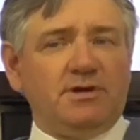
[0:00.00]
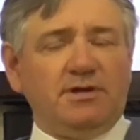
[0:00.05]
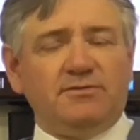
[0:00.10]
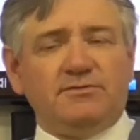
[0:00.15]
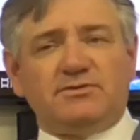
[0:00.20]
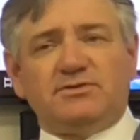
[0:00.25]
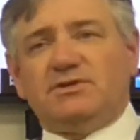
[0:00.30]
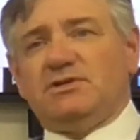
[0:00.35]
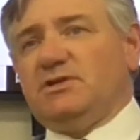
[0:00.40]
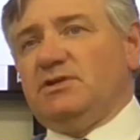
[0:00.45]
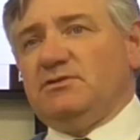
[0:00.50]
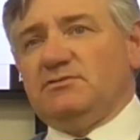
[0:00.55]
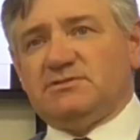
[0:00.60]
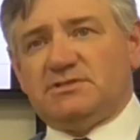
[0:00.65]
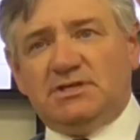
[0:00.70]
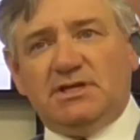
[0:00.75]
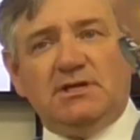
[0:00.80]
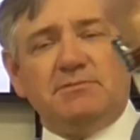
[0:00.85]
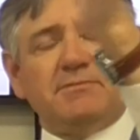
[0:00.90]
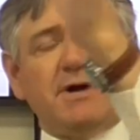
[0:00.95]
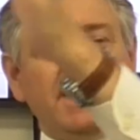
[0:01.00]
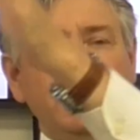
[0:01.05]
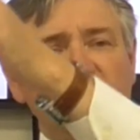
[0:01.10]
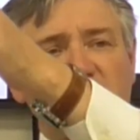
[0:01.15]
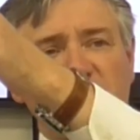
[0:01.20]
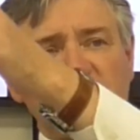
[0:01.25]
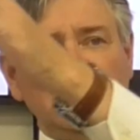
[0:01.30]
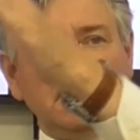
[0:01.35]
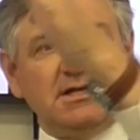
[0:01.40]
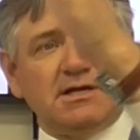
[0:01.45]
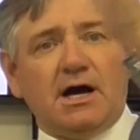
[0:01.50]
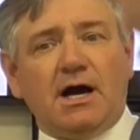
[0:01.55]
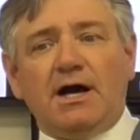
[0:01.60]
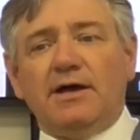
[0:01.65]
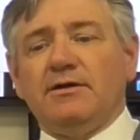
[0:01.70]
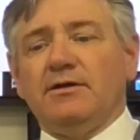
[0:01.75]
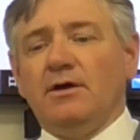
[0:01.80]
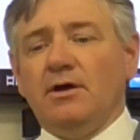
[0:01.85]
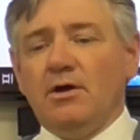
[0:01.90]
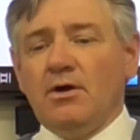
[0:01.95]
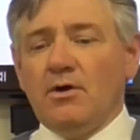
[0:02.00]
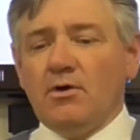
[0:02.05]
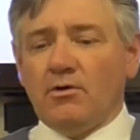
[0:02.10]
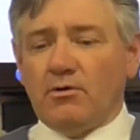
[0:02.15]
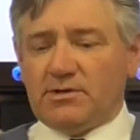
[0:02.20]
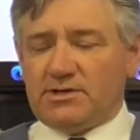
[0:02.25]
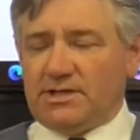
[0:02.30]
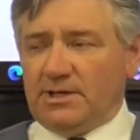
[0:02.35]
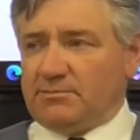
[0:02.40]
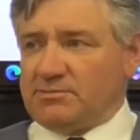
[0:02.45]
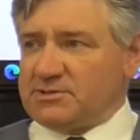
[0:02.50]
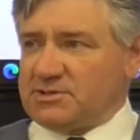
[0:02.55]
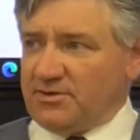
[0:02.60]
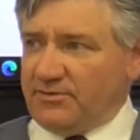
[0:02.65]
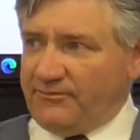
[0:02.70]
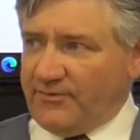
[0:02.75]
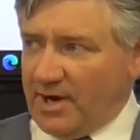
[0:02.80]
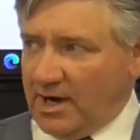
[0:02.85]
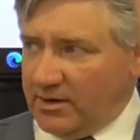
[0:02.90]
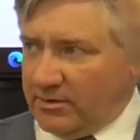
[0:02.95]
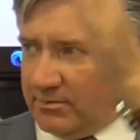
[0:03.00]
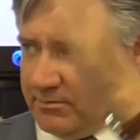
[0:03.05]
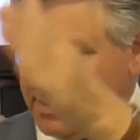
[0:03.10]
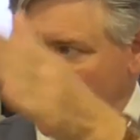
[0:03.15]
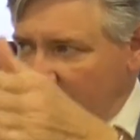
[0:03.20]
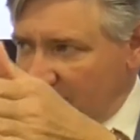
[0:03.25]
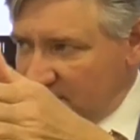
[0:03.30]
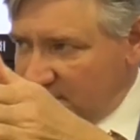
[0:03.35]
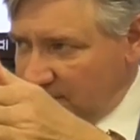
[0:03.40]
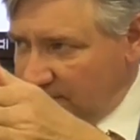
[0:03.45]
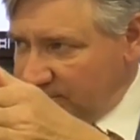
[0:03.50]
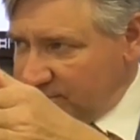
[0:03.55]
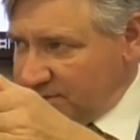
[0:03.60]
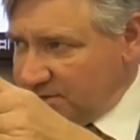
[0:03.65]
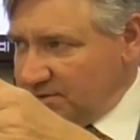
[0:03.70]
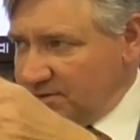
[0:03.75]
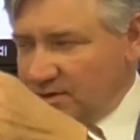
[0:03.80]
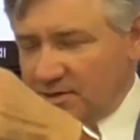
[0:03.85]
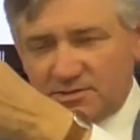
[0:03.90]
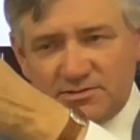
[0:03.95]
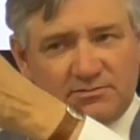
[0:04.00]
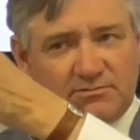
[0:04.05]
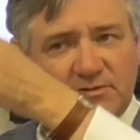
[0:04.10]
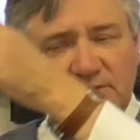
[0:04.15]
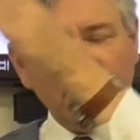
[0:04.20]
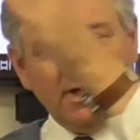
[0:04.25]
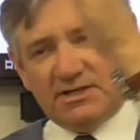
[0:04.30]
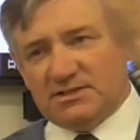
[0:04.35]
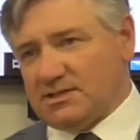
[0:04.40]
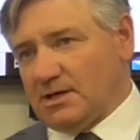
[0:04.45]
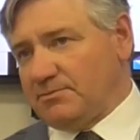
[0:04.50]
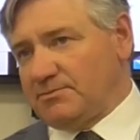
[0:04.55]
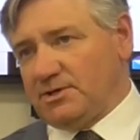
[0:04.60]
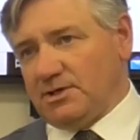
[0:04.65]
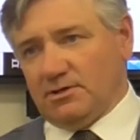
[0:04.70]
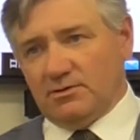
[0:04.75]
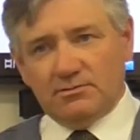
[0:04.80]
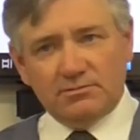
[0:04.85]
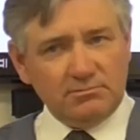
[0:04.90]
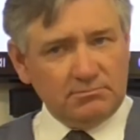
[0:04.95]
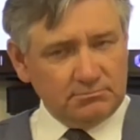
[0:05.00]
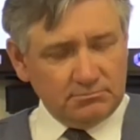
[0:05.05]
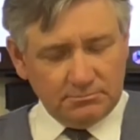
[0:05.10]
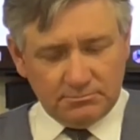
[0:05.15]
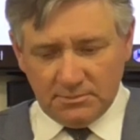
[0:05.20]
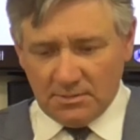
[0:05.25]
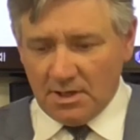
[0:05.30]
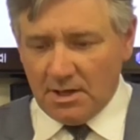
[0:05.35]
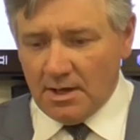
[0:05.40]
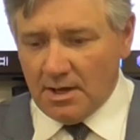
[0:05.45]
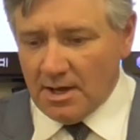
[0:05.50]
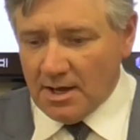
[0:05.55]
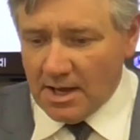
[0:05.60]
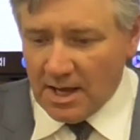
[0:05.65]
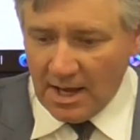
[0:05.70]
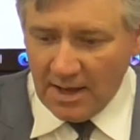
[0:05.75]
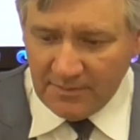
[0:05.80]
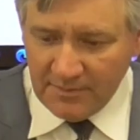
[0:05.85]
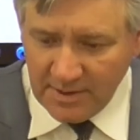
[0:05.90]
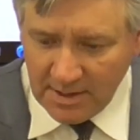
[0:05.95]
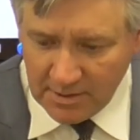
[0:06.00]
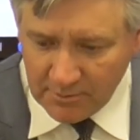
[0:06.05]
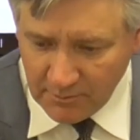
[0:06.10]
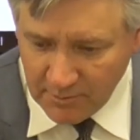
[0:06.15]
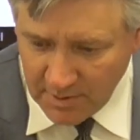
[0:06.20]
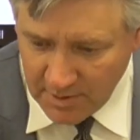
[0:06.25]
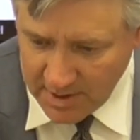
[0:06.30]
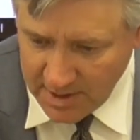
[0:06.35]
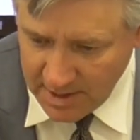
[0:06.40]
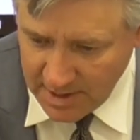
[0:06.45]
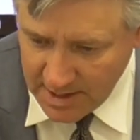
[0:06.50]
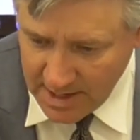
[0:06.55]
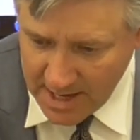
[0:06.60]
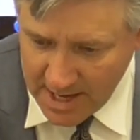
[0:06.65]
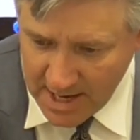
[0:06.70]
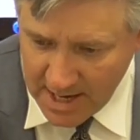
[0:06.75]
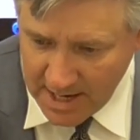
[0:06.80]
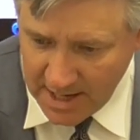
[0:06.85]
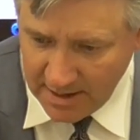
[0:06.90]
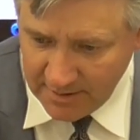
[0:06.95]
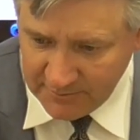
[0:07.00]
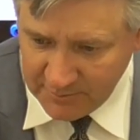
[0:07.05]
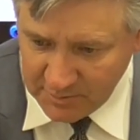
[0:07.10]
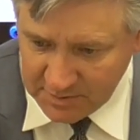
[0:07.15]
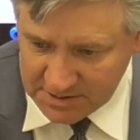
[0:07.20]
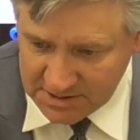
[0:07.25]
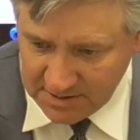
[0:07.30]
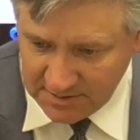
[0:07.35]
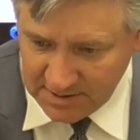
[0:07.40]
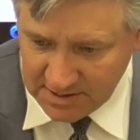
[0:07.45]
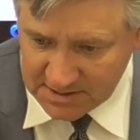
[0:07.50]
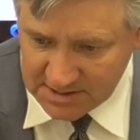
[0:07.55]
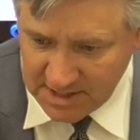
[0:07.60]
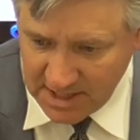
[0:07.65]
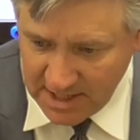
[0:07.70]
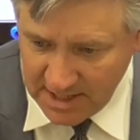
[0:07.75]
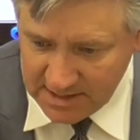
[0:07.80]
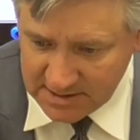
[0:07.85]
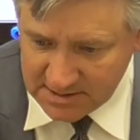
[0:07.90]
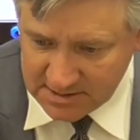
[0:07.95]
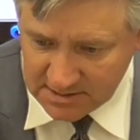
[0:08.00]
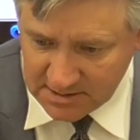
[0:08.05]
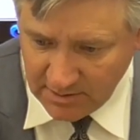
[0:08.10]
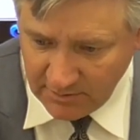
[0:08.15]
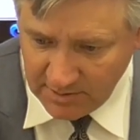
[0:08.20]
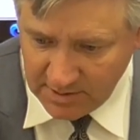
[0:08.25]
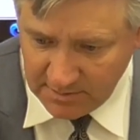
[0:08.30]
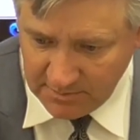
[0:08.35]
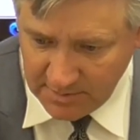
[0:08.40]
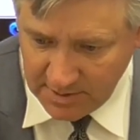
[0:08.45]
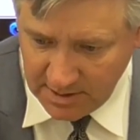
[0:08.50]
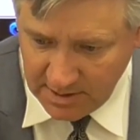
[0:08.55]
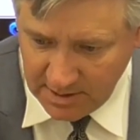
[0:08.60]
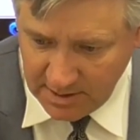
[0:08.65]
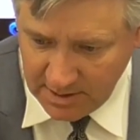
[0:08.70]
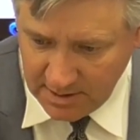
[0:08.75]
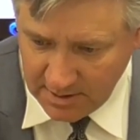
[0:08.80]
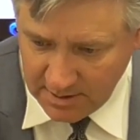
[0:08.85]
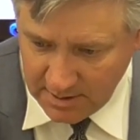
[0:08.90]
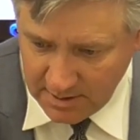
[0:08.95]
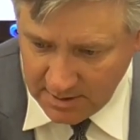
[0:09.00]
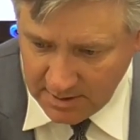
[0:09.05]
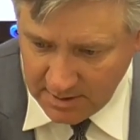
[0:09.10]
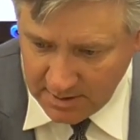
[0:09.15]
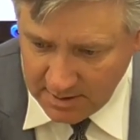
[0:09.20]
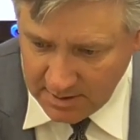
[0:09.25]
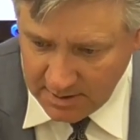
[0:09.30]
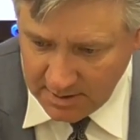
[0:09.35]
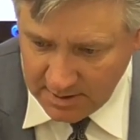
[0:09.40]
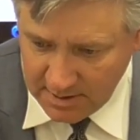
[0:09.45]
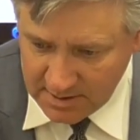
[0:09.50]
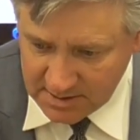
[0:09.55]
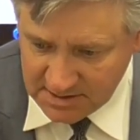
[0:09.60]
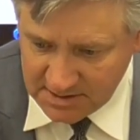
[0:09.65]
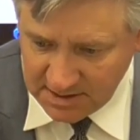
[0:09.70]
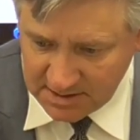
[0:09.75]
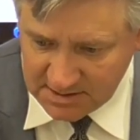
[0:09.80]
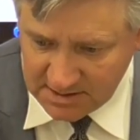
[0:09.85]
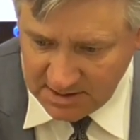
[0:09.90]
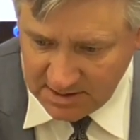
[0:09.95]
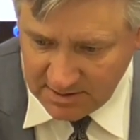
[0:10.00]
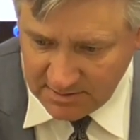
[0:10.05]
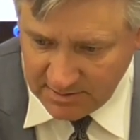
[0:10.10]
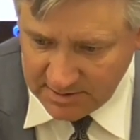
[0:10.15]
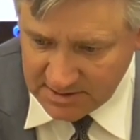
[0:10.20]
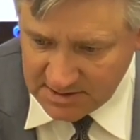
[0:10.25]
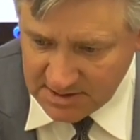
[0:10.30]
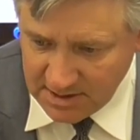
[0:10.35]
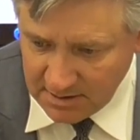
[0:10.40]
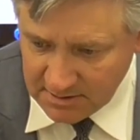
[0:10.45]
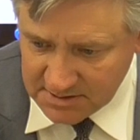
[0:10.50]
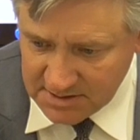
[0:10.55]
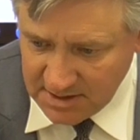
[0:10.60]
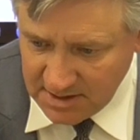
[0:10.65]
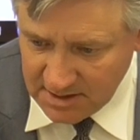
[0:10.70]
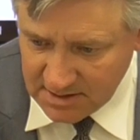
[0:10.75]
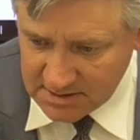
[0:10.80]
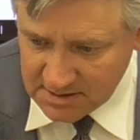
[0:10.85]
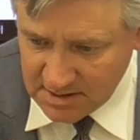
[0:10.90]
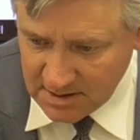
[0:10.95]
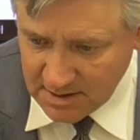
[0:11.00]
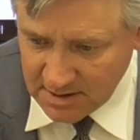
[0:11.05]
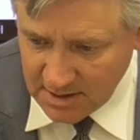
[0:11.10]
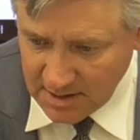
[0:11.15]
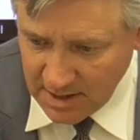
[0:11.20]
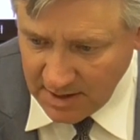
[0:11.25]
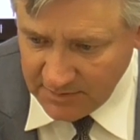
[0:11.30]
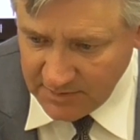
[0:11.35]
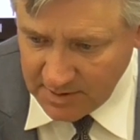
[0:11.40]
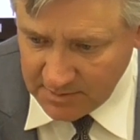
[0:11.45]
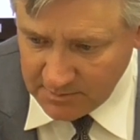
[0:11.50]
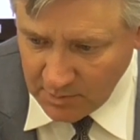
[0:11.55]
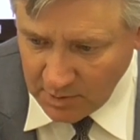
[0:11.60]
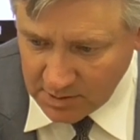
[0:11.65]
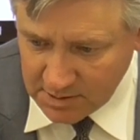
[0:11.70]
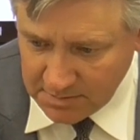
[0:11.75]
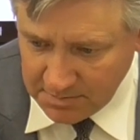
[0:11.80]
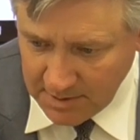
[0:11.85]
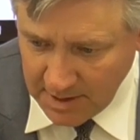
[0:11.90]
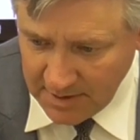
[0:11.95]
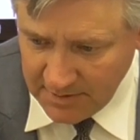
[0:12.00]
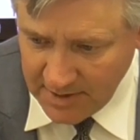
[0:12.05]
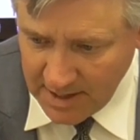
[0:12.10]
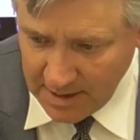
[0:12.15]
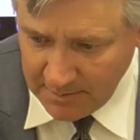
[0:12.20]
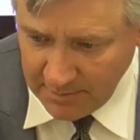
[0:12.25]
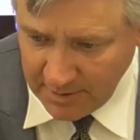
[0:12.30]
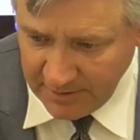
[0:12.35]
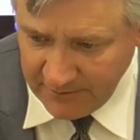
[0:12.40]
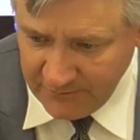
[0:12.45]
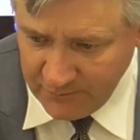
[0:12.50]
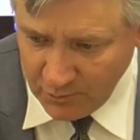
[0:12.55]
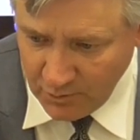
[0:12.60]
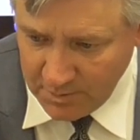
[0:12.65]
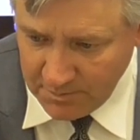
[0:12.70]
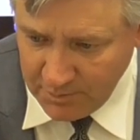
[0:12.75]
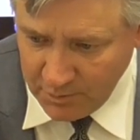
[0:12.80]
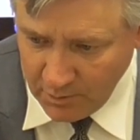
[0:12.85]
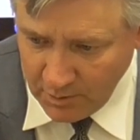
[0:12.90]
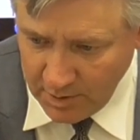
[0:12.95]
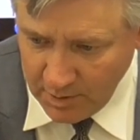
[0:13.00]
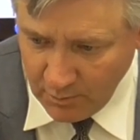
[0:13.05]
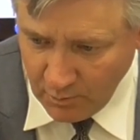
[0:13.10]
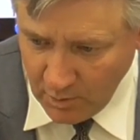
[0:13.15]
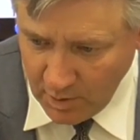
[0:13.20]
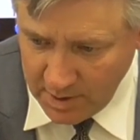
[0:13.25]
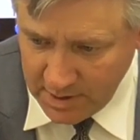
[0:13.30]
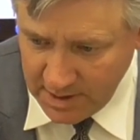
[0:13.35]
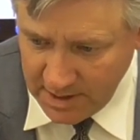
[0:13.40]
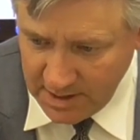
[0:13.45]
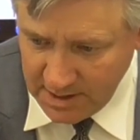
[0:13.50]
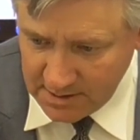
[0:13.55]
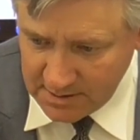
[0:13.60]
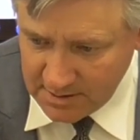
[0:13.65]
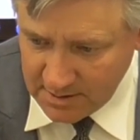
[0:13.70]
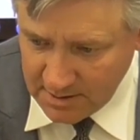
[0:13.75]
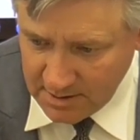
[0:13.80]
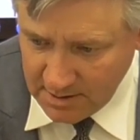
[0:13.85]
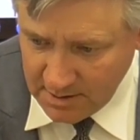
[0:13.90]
can either use T minus T naught or temperature final minus temperature initial. It's up to you. And then we're going to have, which in this case is going to be 60 degrees Celsius, and then multiply that by 4.18